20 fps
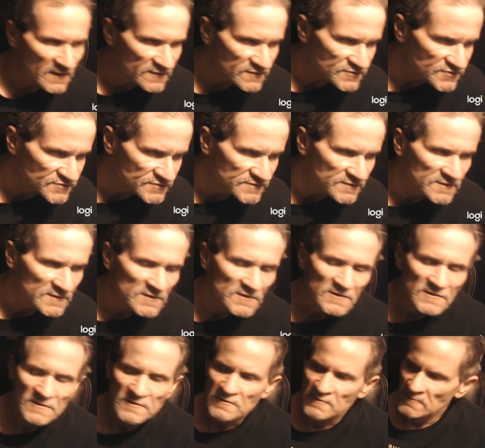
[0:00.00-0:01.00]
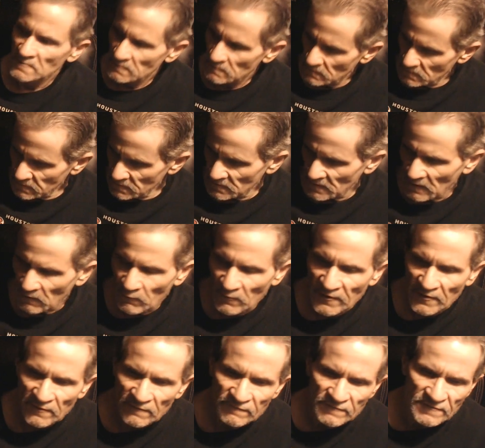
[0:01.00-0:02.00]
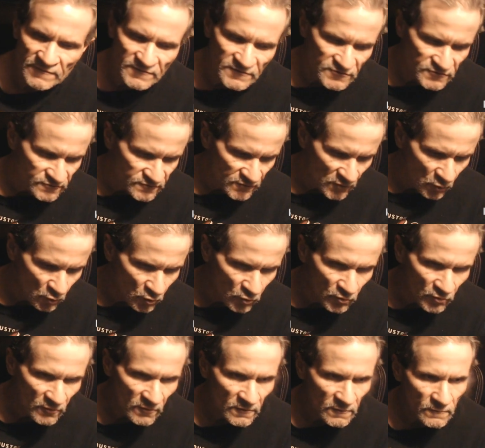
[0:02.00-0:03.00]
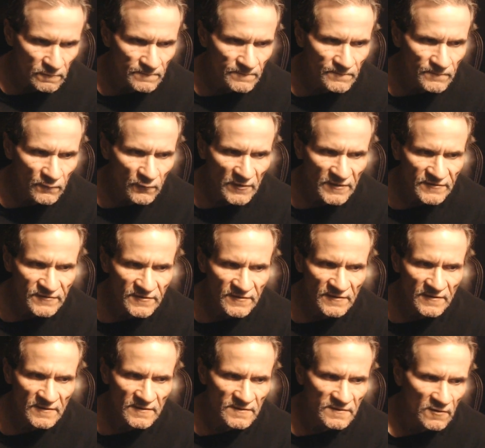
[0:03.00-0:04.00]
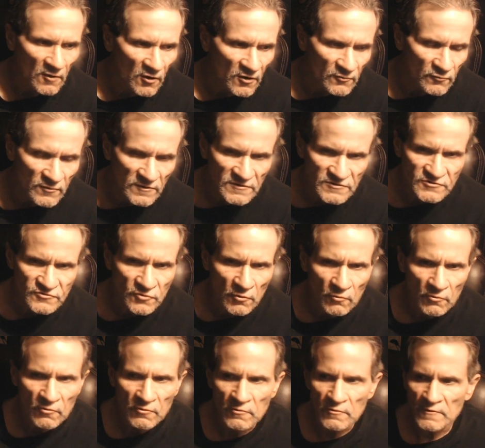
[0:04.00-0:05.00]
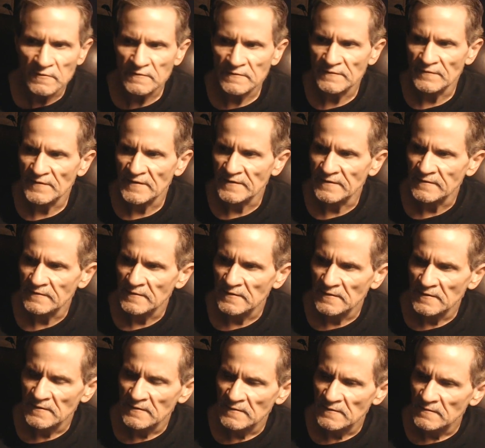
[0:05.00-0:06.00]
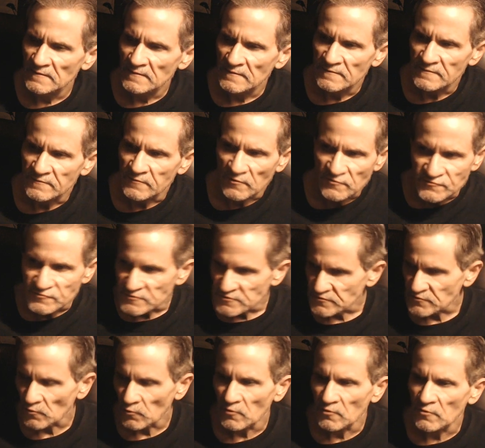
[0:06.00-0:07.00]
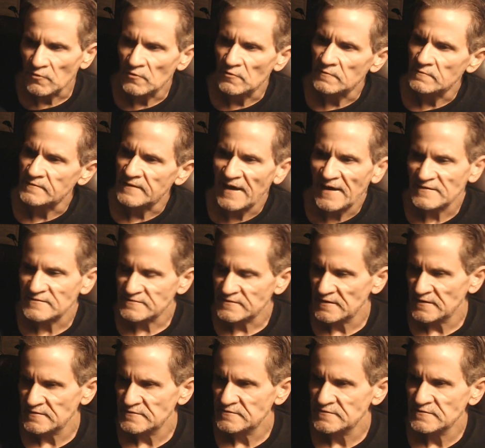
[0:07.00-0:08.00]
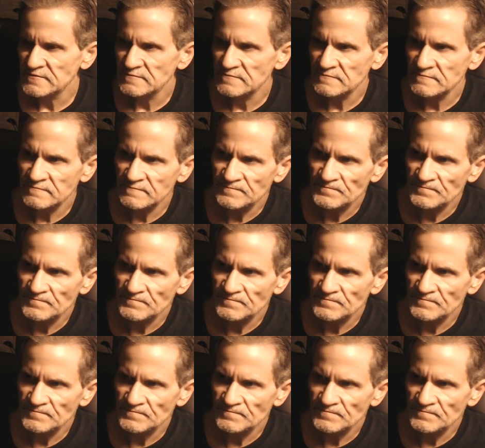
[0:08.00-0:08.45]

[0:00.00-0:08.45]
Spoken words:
and I went over to the store or went to the hardware store and then grocery store, gas station,